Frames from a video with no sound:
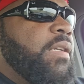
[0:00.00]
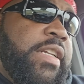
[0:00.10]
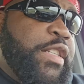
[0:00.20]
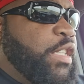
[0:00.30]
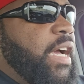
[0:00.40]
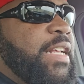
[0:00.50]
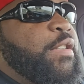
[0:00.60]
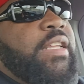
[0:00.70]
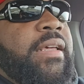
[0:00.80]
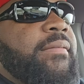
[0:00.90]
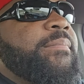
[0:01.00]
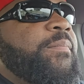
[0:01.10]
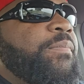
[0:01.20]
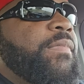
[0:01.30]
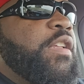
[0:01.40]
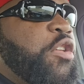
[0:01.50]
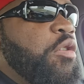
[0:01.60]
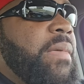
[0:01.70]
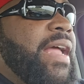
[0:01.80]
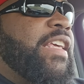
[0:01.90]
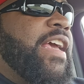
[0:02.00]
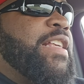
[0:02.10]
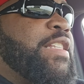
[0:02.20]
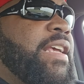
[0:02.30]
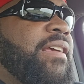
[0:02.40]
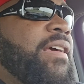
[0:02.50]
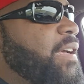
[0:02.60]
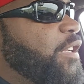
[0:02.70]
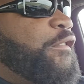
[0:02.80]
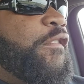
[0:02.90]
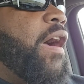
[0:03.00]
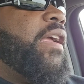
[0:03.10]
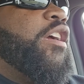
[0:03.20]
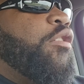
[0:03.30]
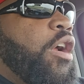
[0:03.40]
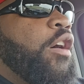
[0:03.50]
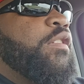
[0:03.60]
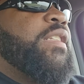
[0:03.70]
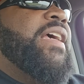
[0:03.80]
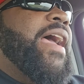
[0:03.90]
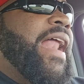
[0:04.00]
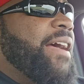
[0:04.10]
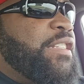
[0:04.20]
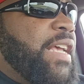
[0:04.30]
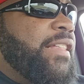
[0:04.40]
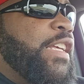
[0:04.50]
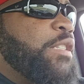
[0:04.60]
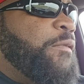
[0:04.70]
disgusting. Two men kissing. It's fucking gross. And I've said this